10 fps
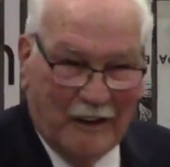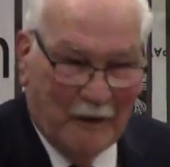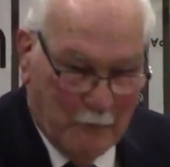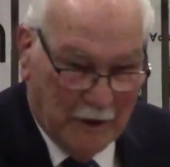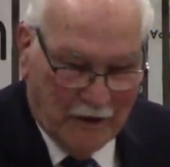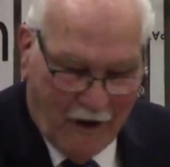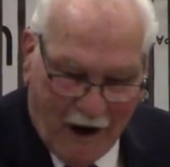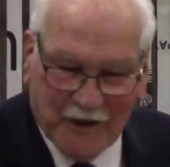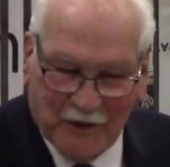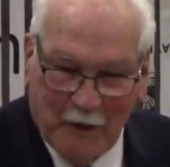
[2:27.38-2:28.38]
But there
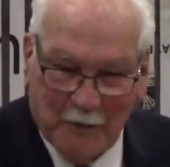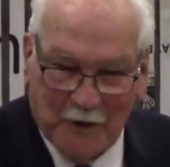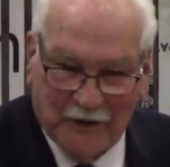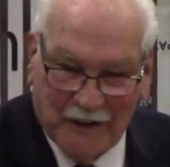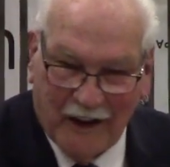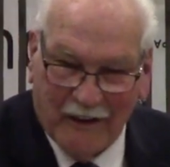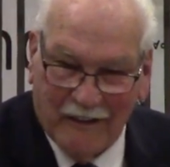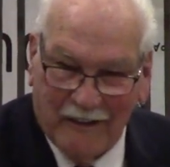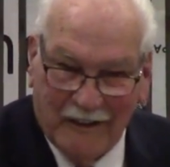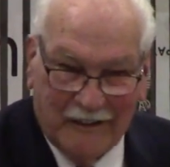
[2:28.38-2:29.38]
are scriptures that
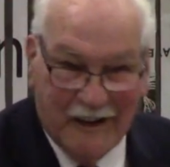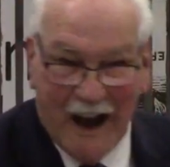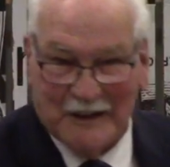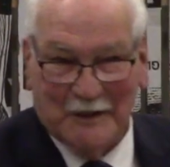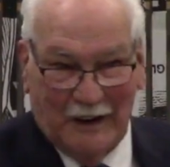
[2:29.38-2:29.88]
are not